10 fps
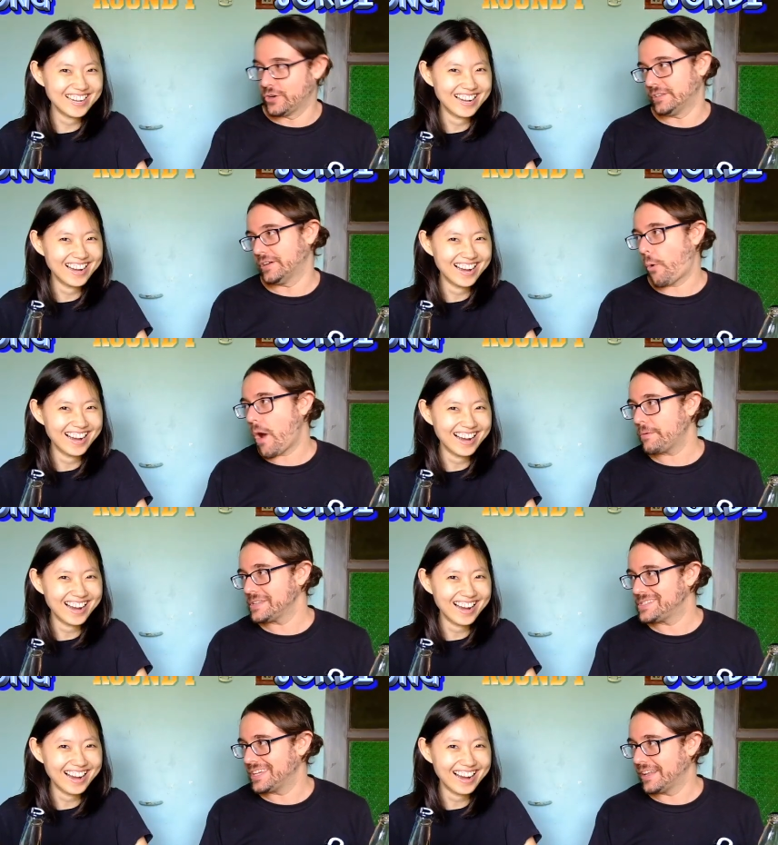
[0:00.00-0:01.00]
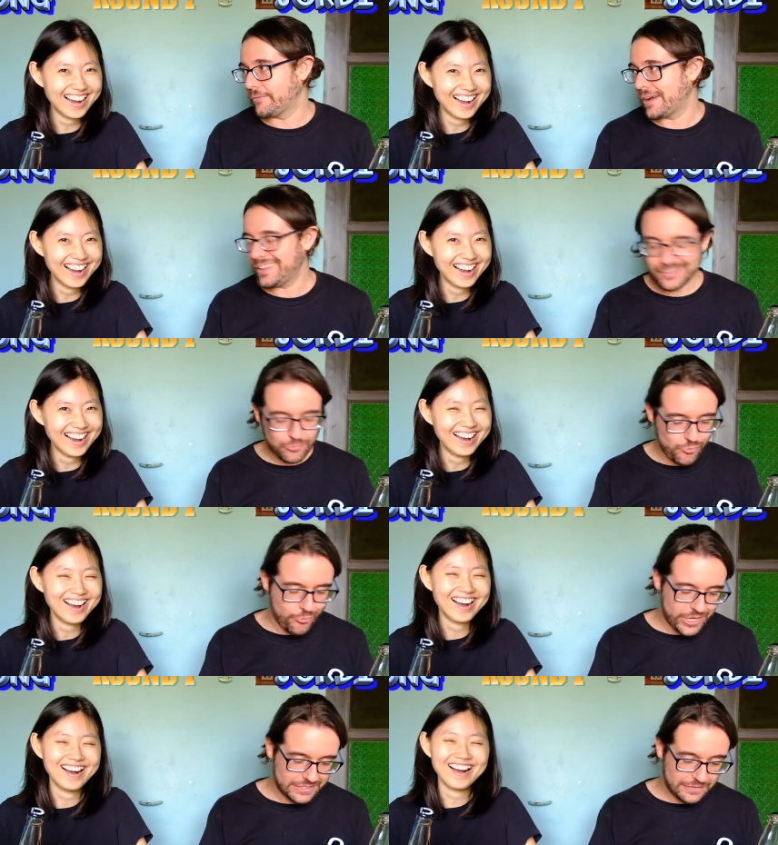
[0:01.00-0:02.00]
Speaker 1: got the guava and chili right,
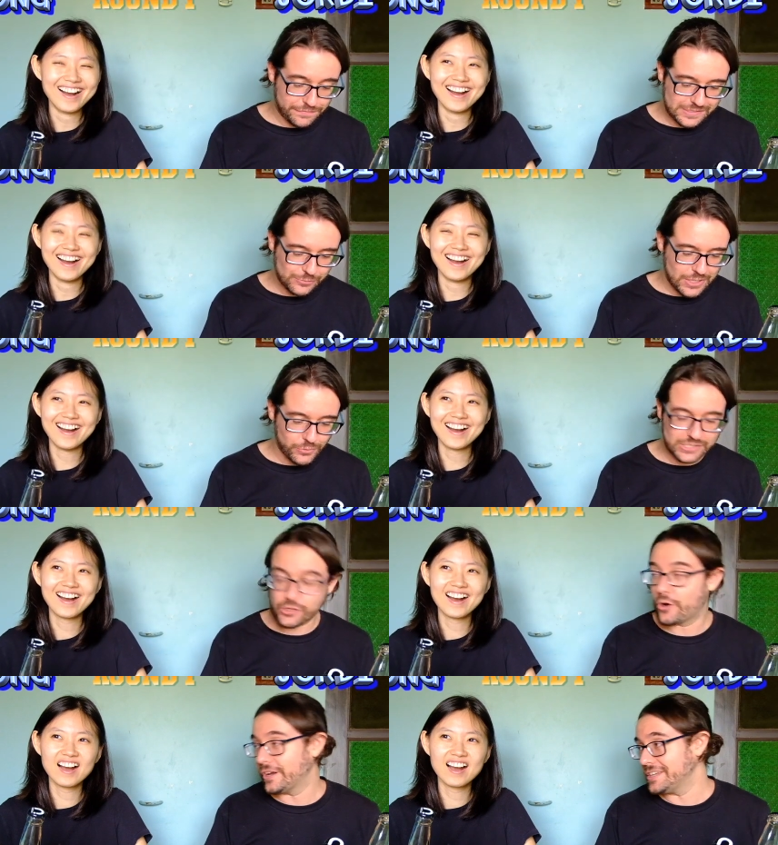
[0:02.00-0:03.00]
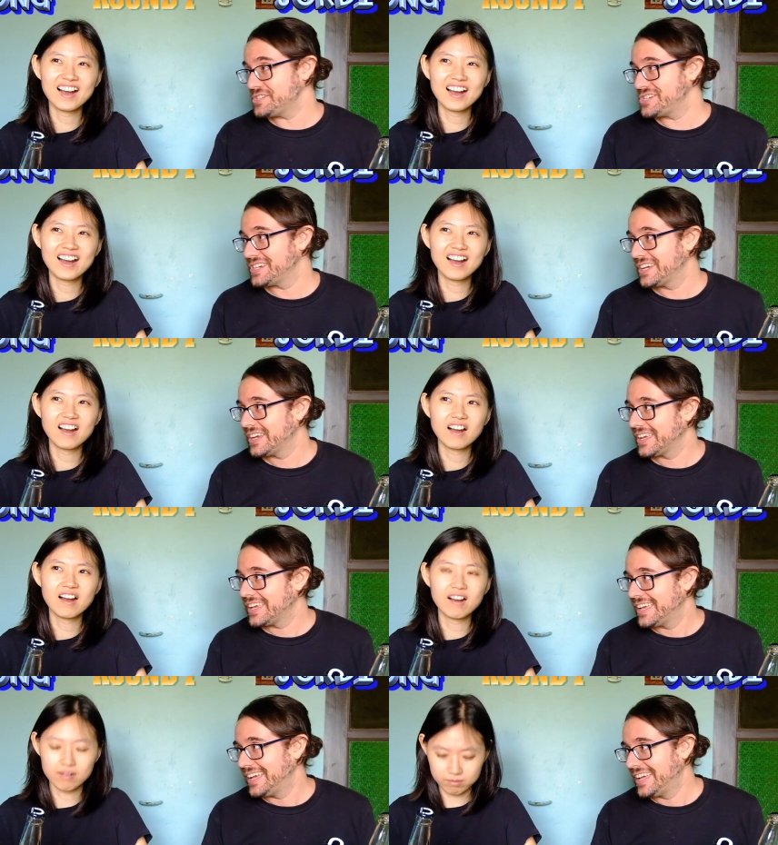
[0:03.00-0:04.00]
but the first one was orange,
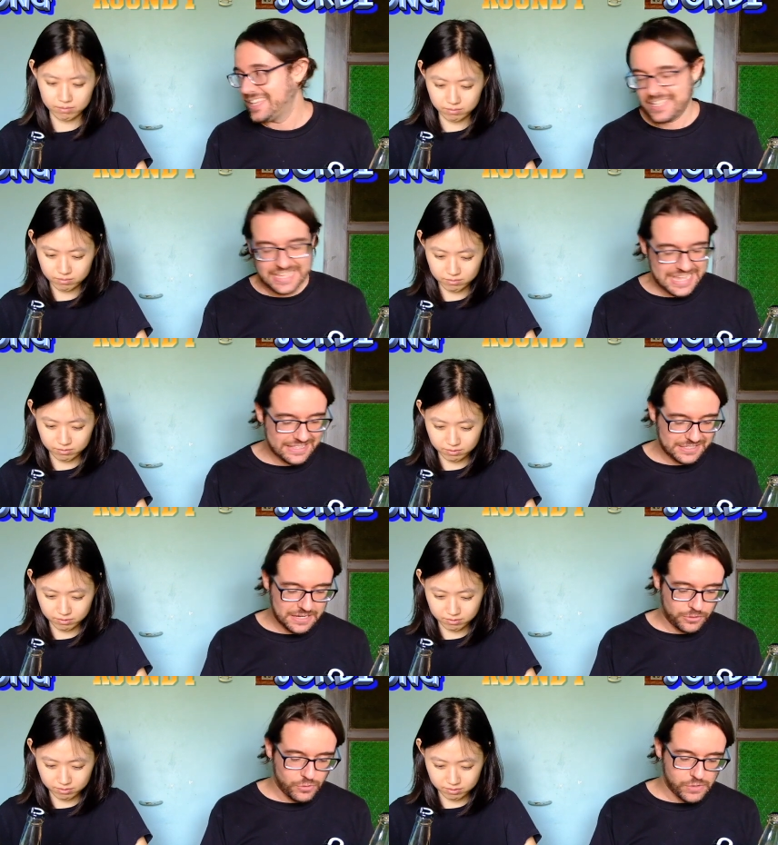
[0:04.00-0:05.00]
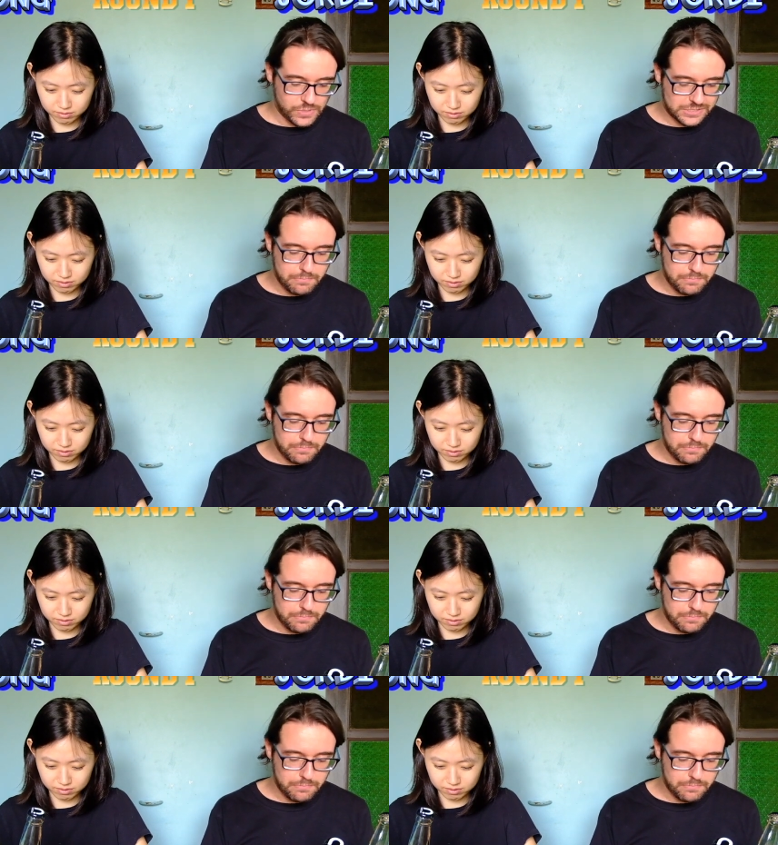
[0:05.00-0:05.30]
and the second one was